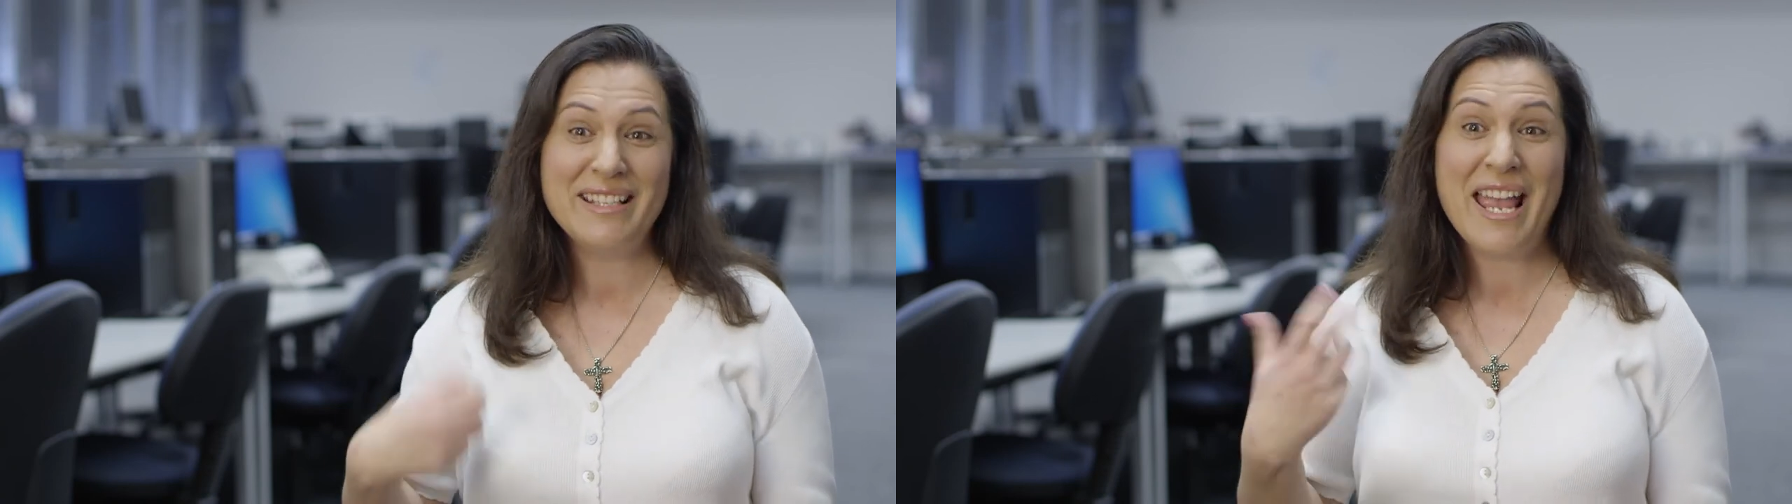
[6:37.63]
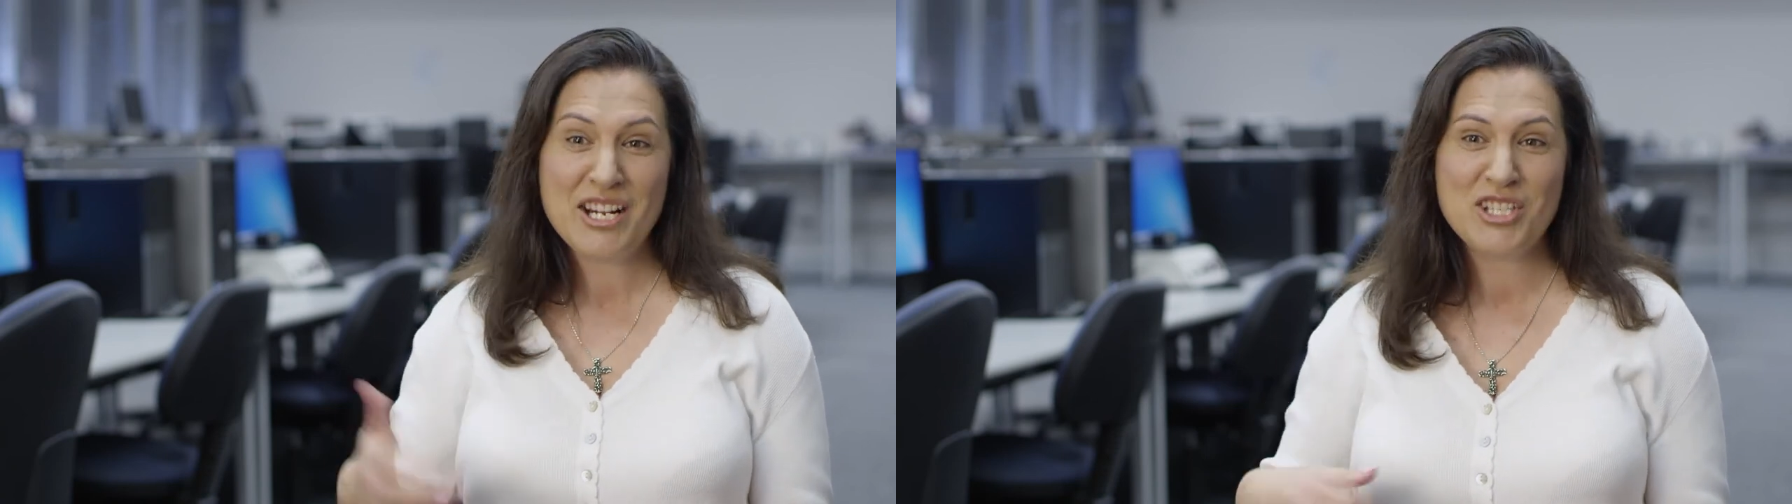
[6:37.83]

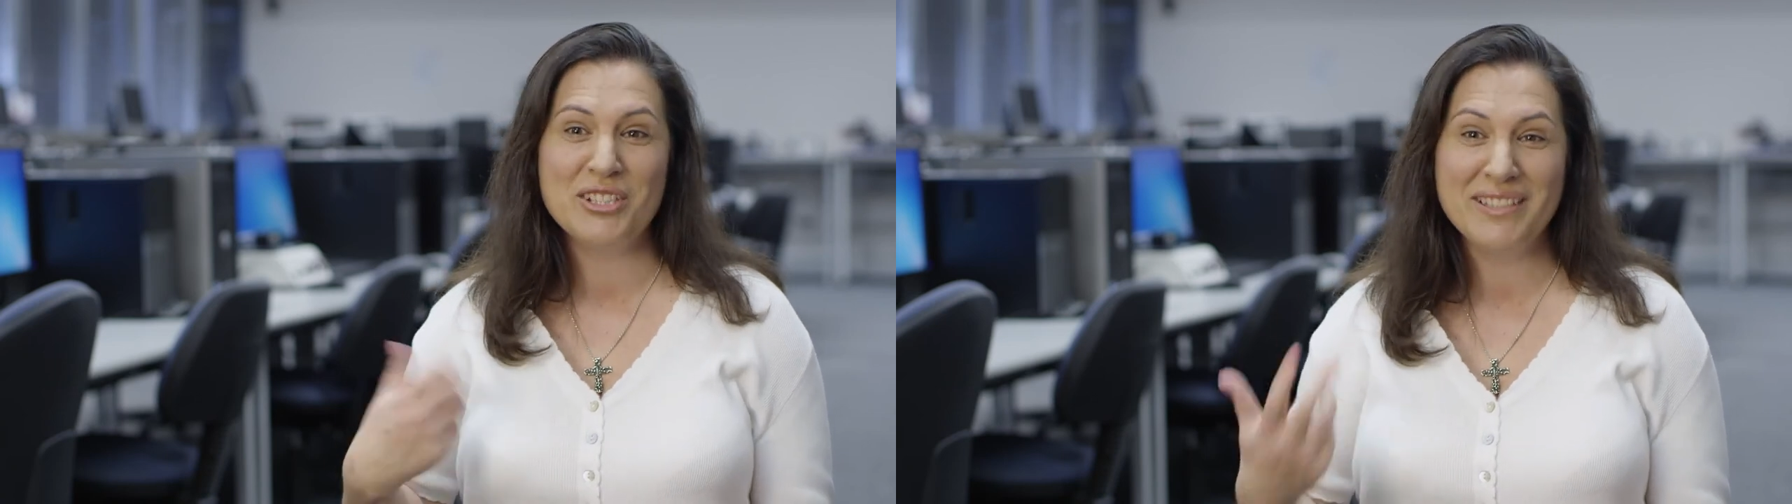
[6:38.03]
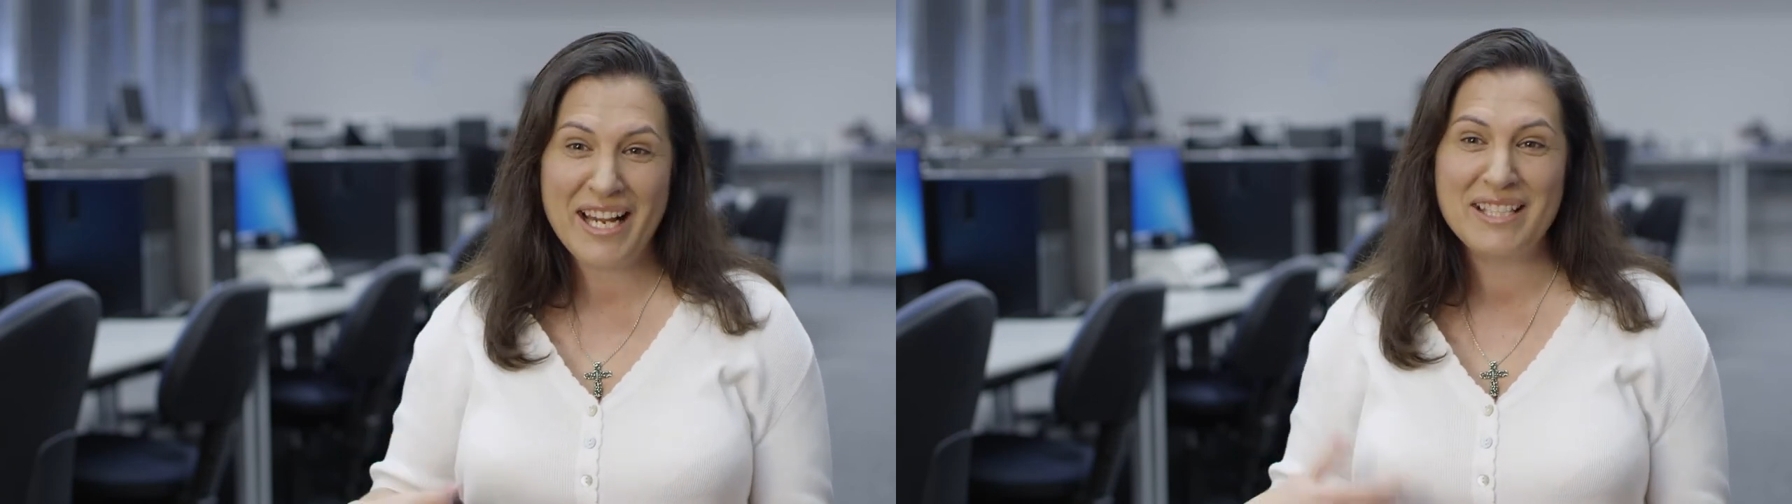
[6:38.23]

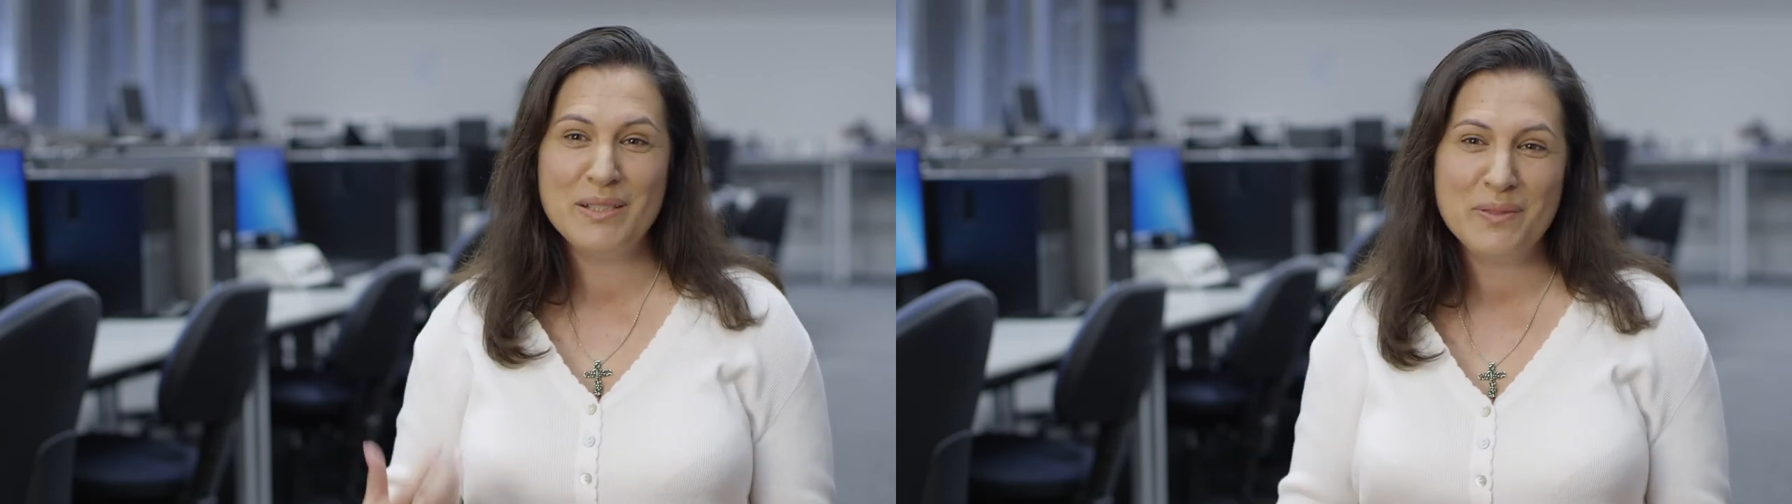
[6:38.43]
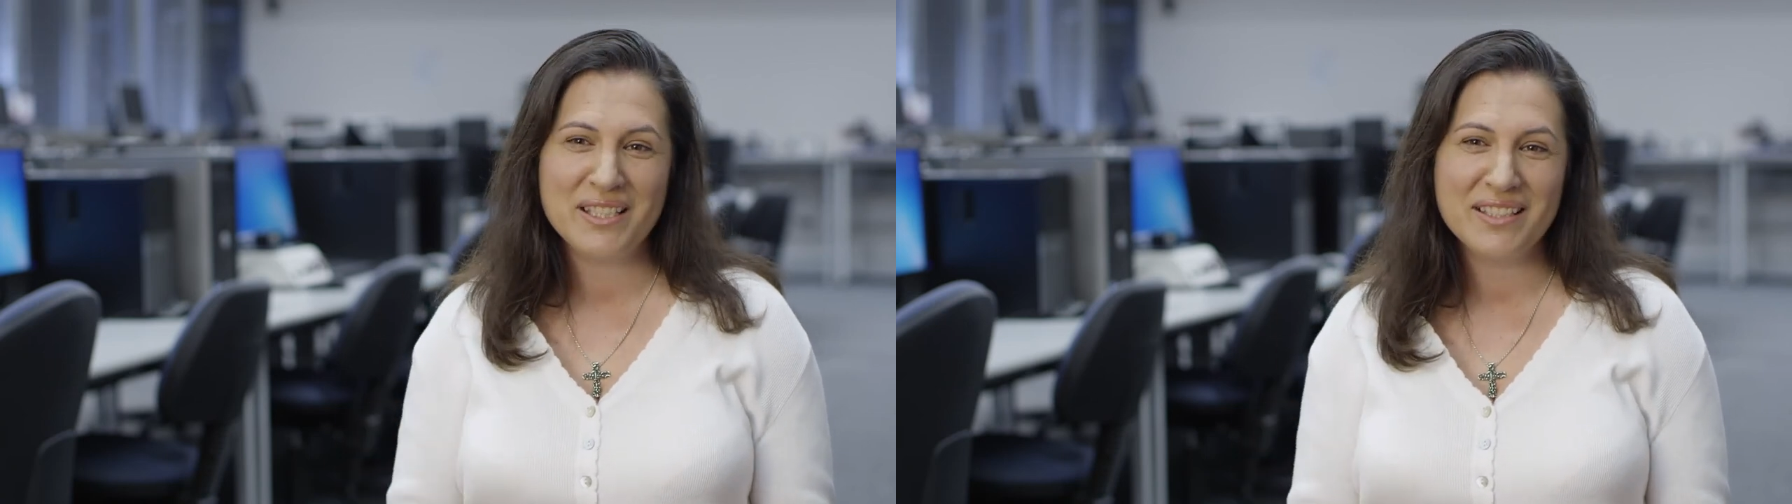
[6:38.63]
action,
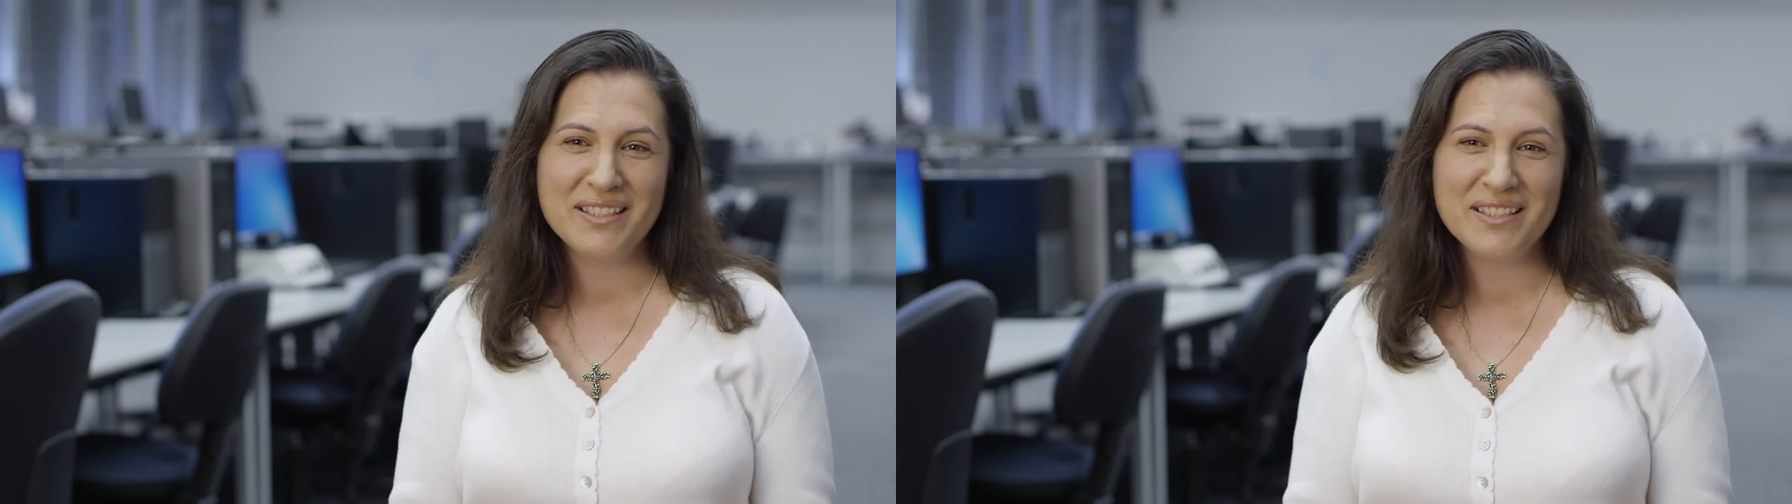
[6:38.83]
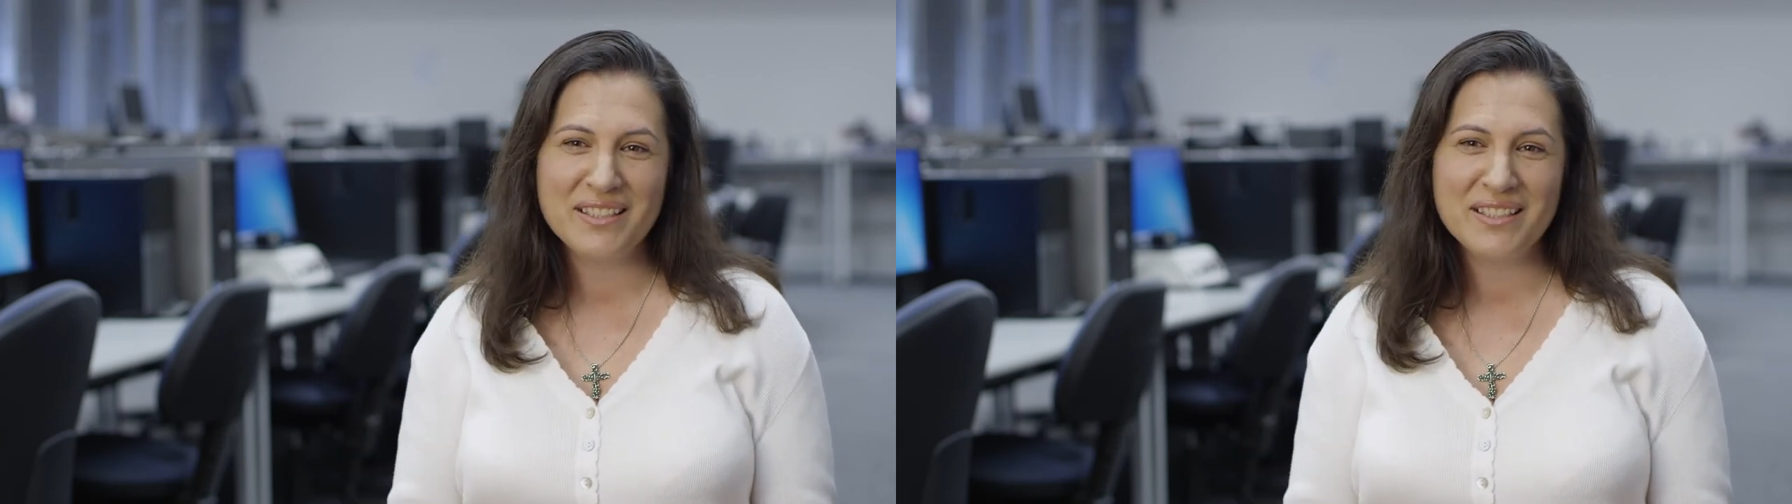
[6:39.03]
activity